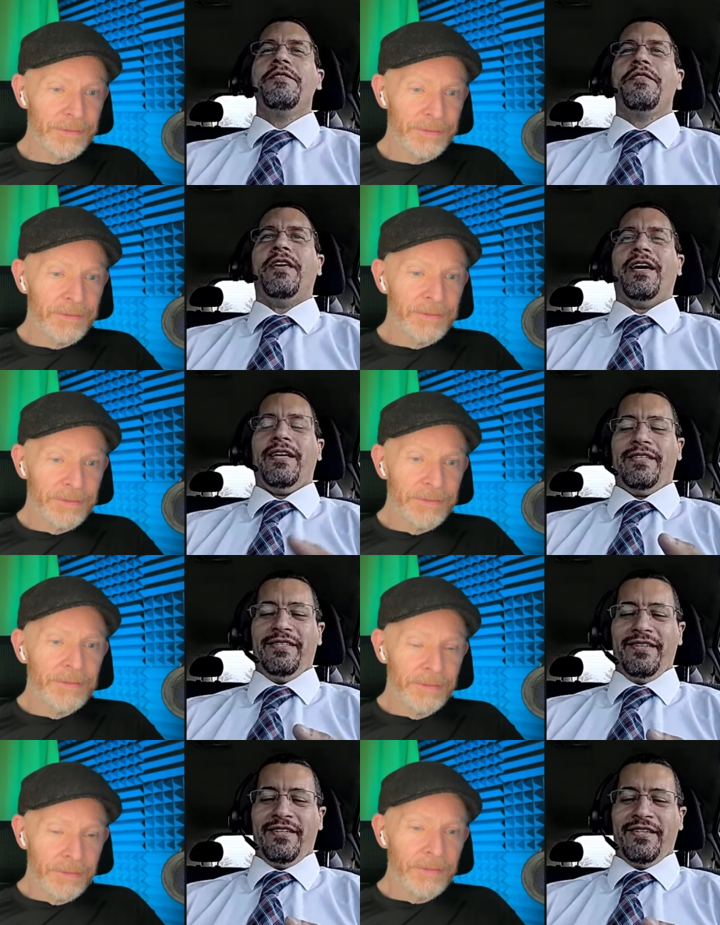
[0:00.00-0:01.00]

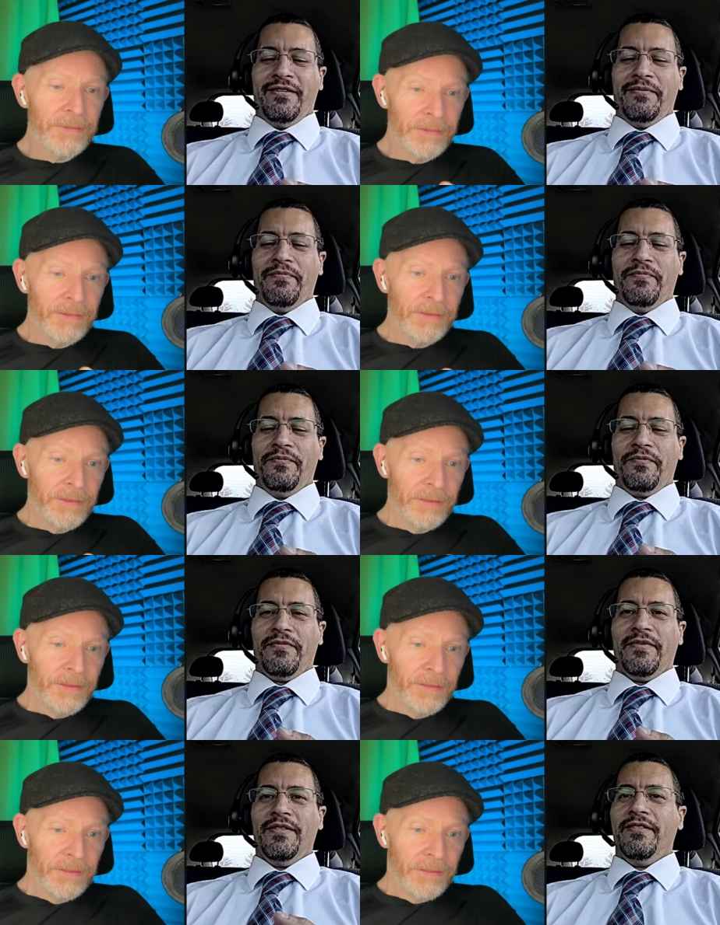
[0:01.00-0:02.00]
Speaker 1: that
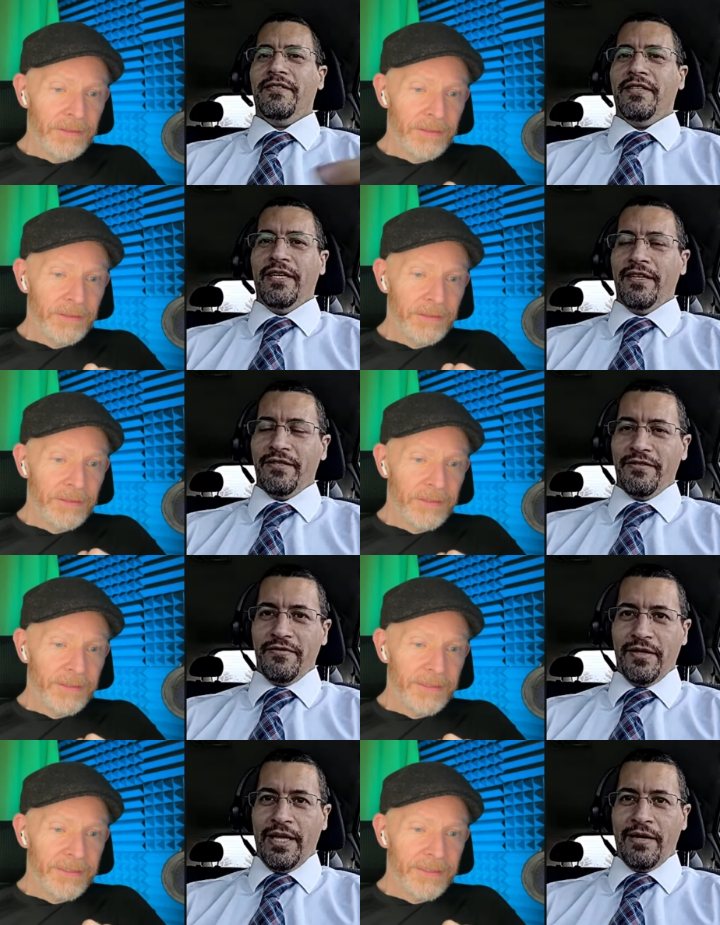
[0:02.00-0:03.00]
that
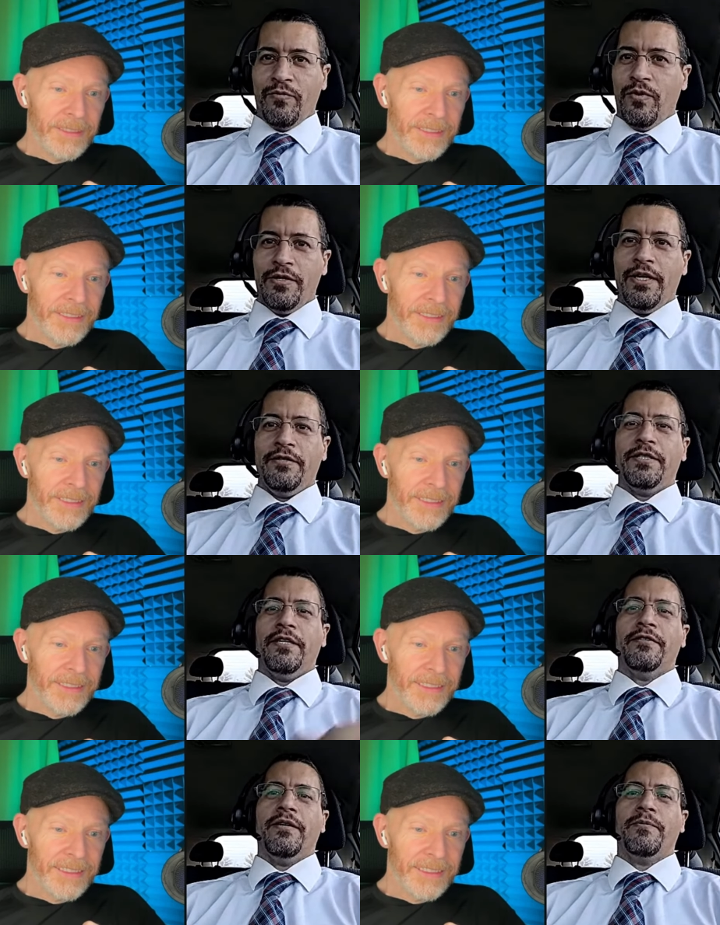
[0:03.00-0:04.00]
one
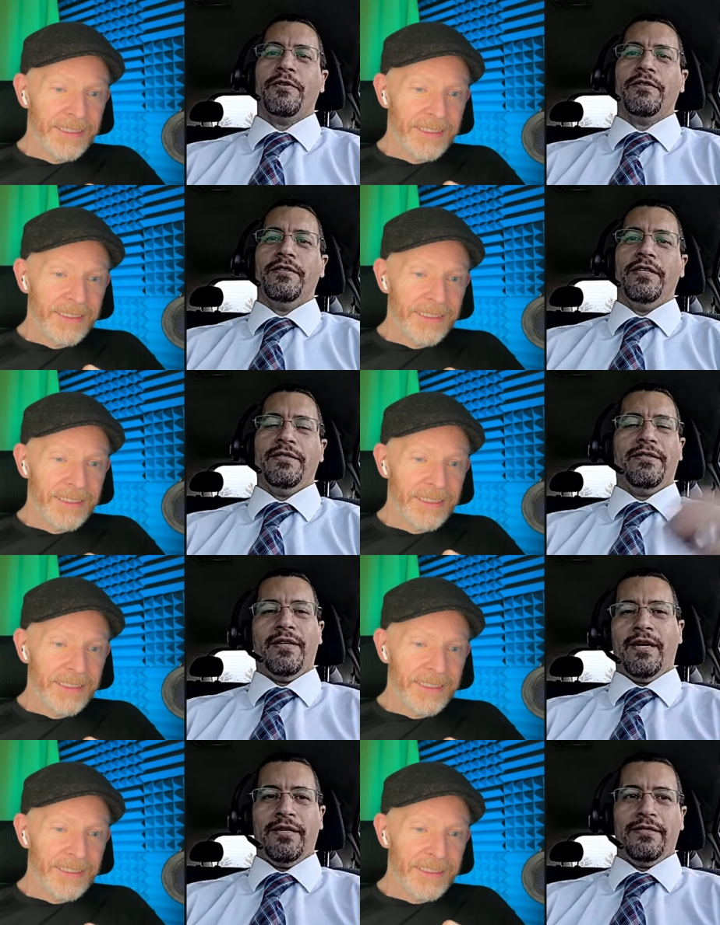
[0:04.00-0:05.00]
LDL number is
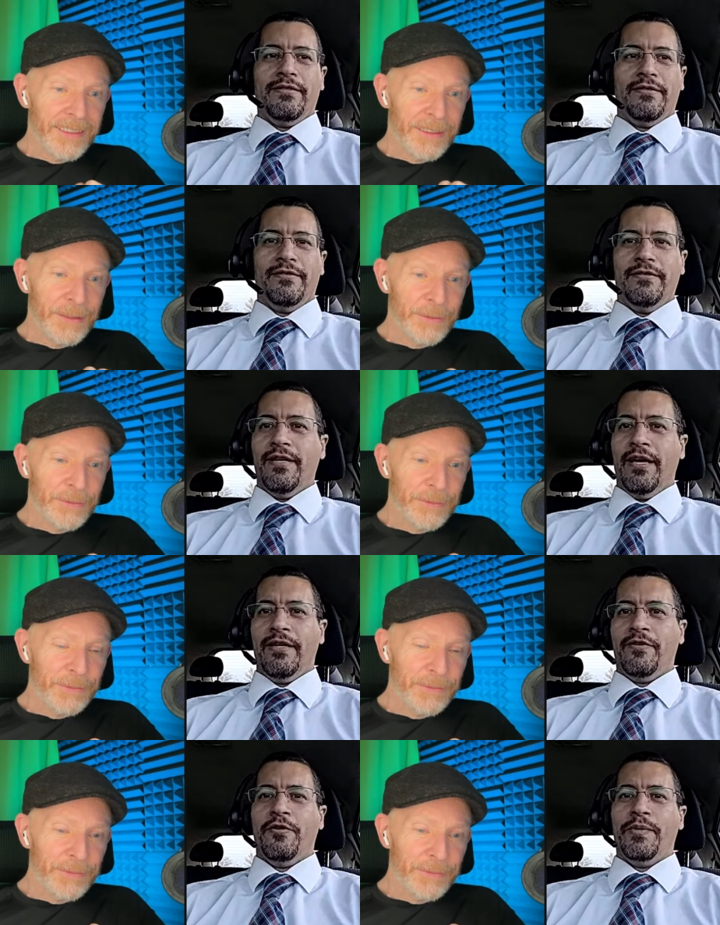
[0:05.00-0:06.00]
not the
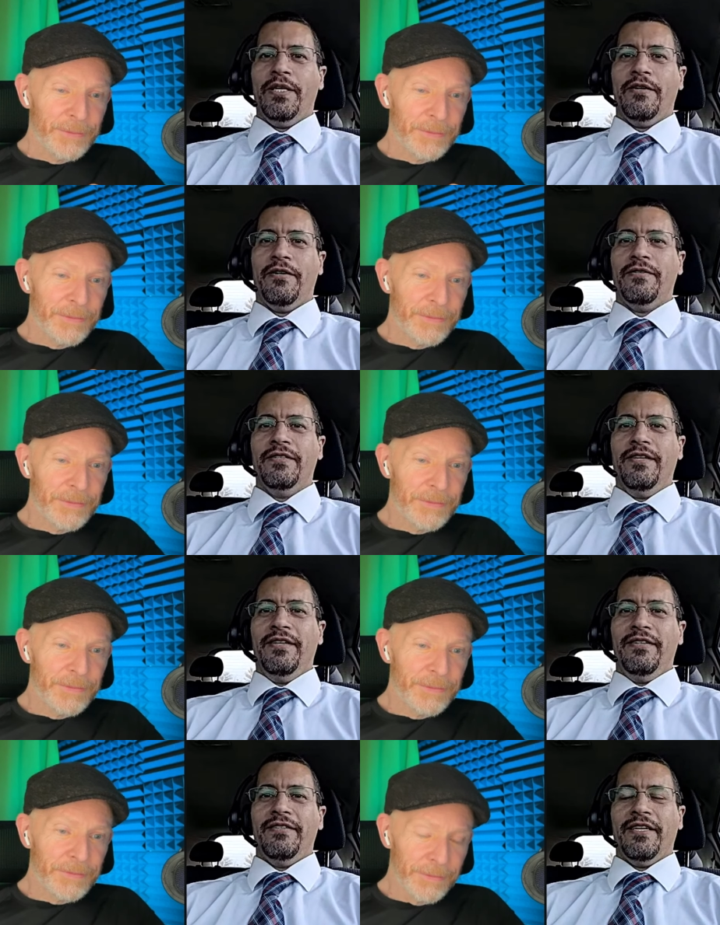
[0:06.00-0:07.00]
end-all be-all.
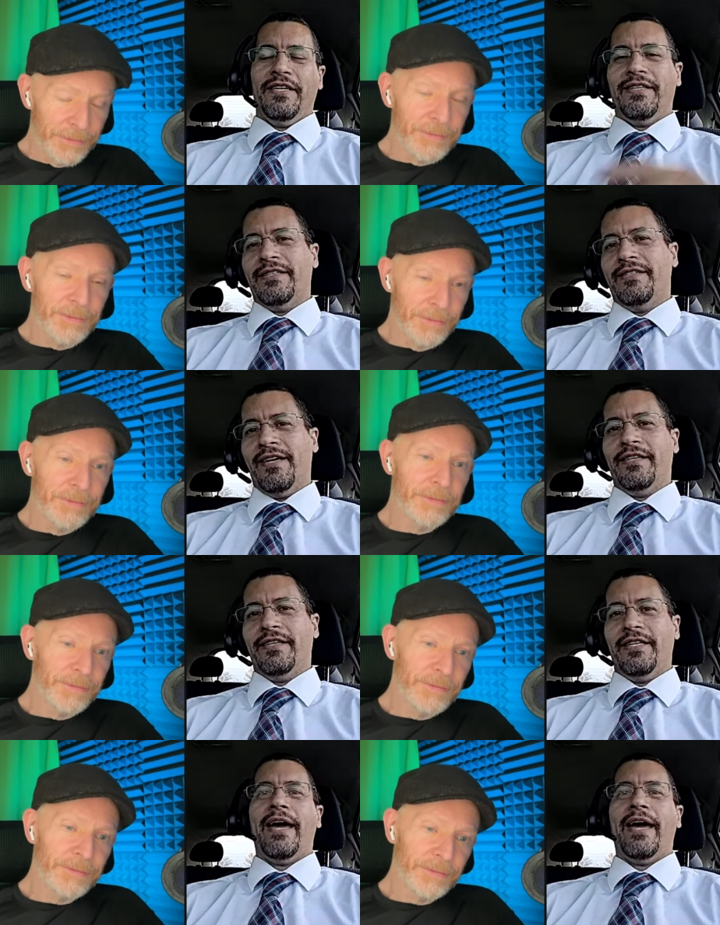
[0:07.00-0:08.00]
Like, that's not
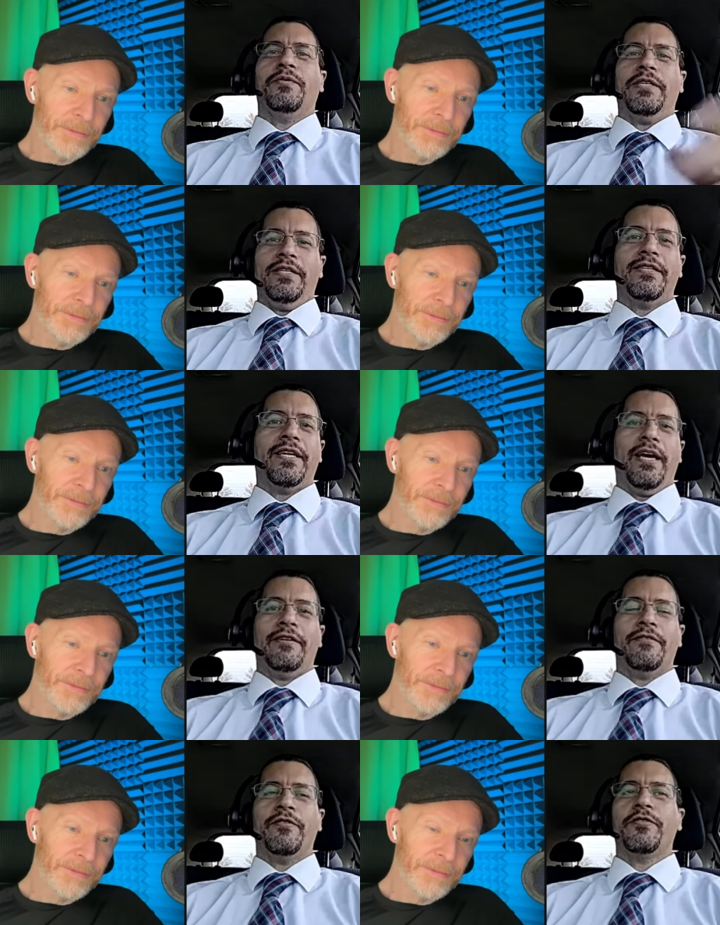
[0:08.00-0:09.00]
the actual
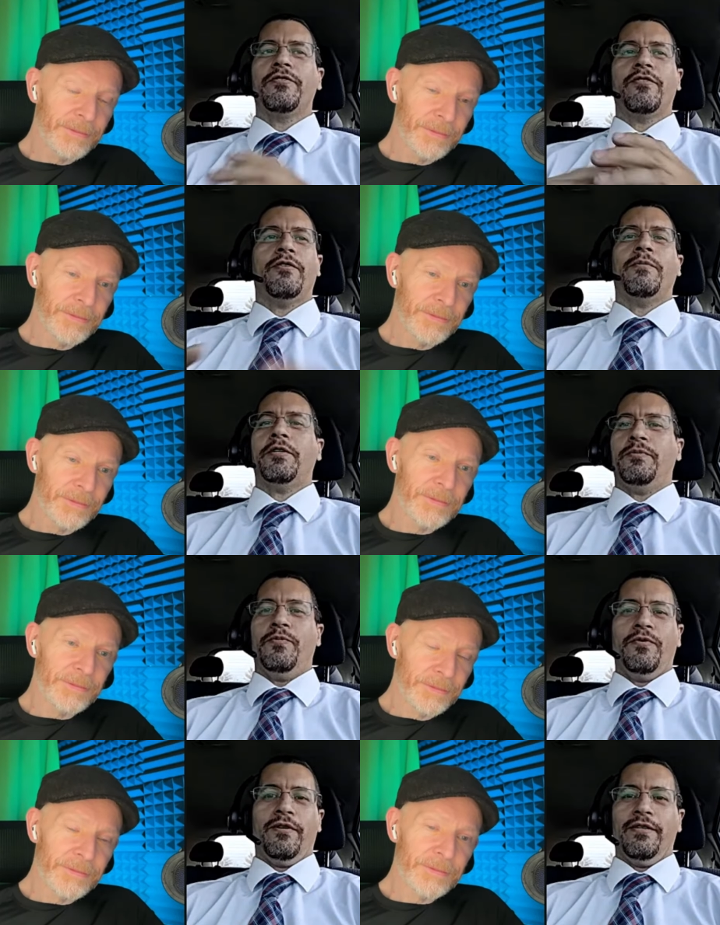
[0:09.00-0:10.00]
indicator. There's so much
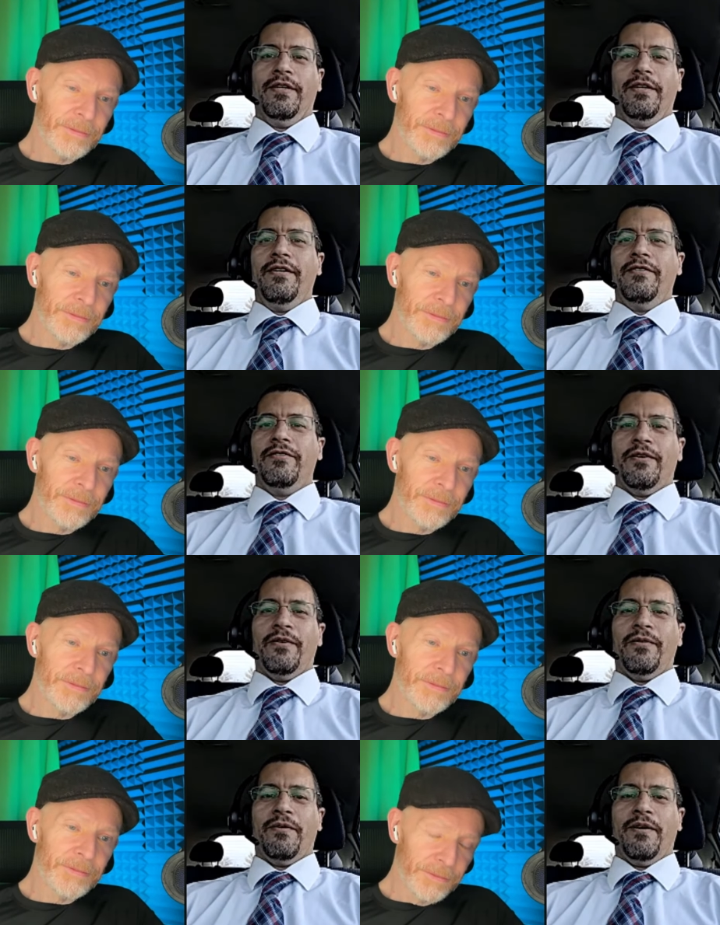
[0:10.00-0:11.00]
more.
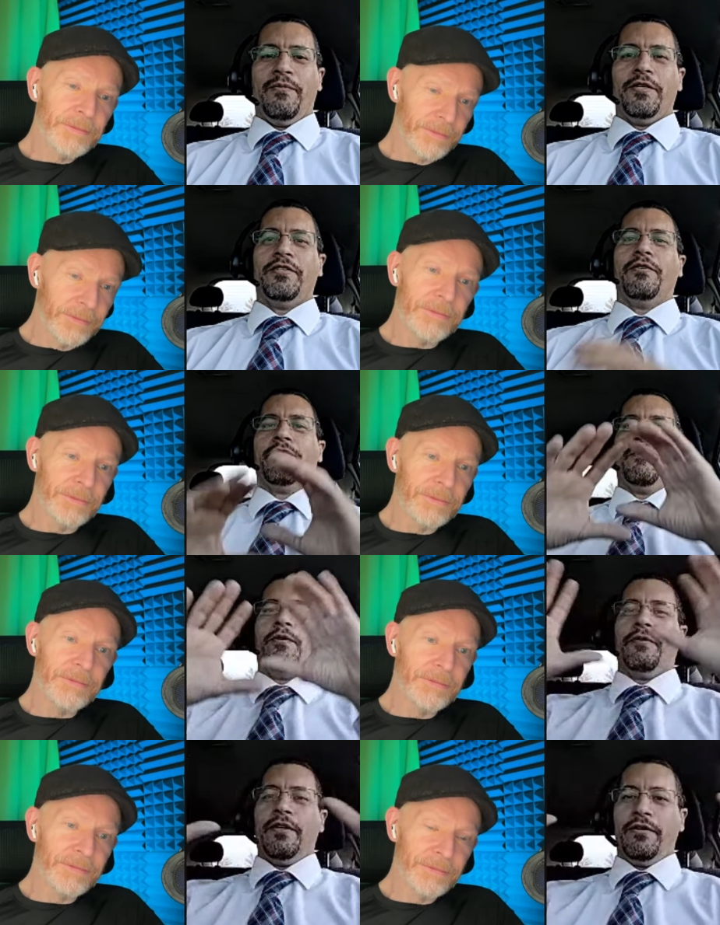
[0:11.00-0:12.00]
So I want to show her through
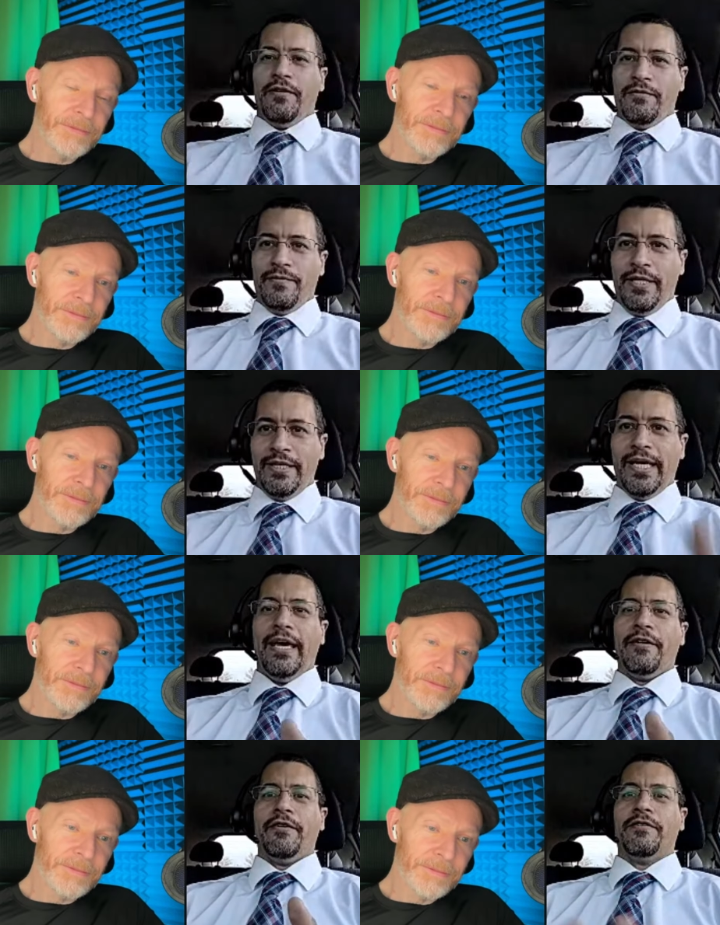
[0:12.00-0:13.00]
all the other
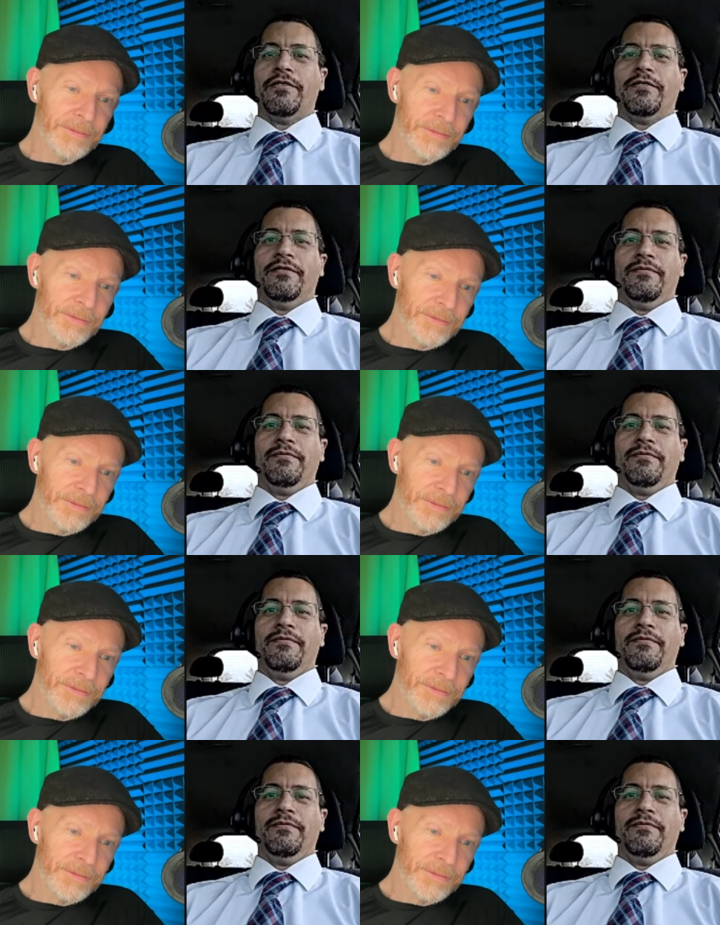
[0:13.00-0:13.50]
indicators,